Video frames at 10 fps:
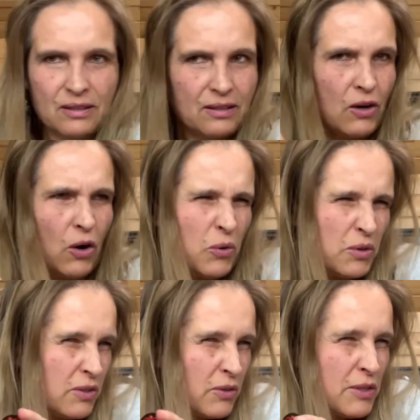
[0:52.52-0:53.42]

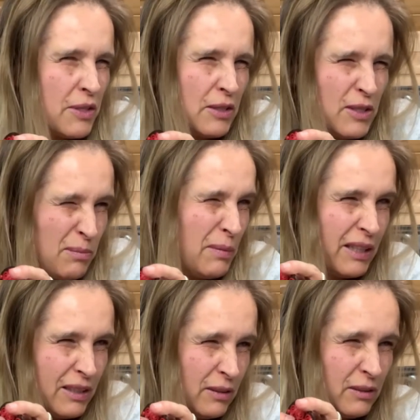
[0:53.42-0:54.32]
coasters that
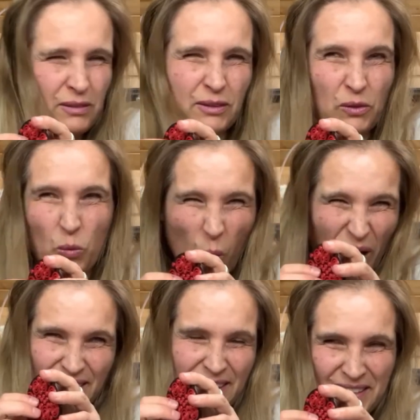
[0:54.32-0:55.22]
smell.
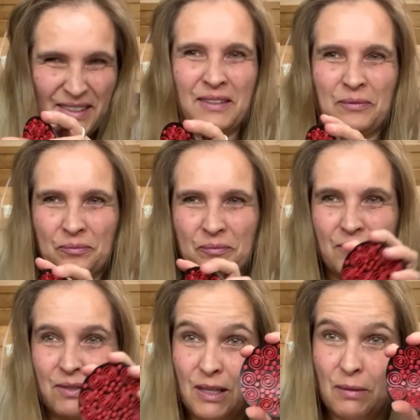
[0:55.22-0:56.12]
What?
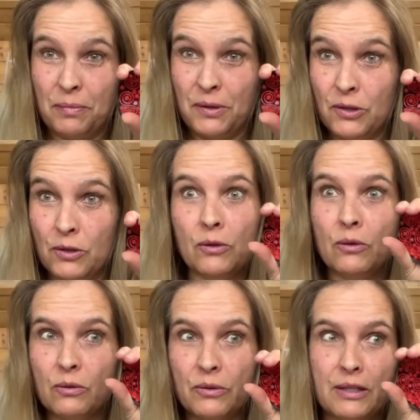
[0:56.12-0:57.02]

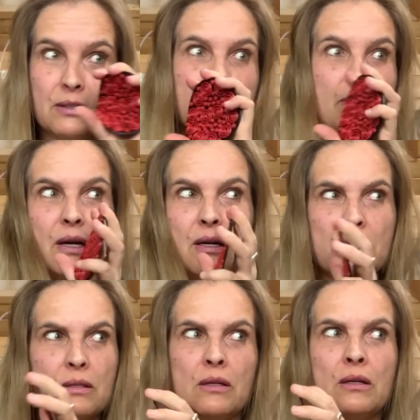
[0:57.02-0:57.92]
TPU that
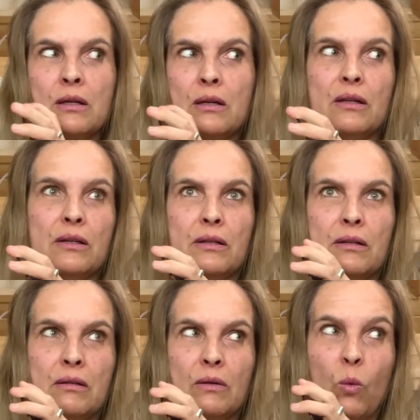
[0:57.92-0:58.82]
smells?
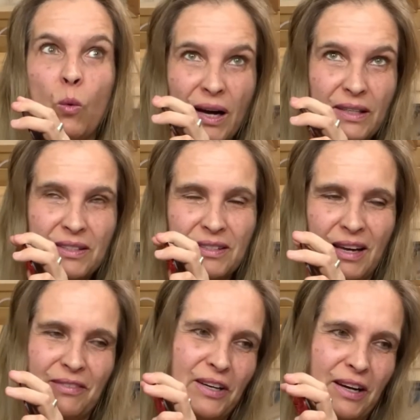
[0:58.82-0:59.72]
What?
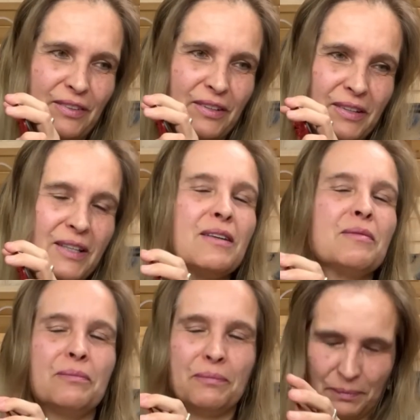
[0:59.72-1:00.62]
Never ever.
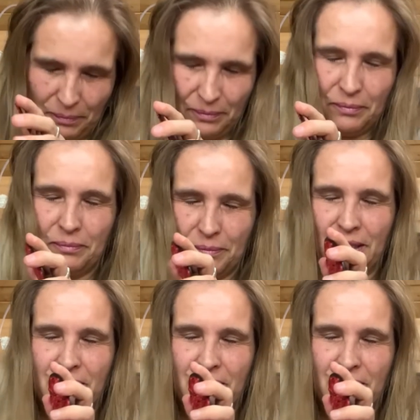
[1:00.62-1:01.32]
But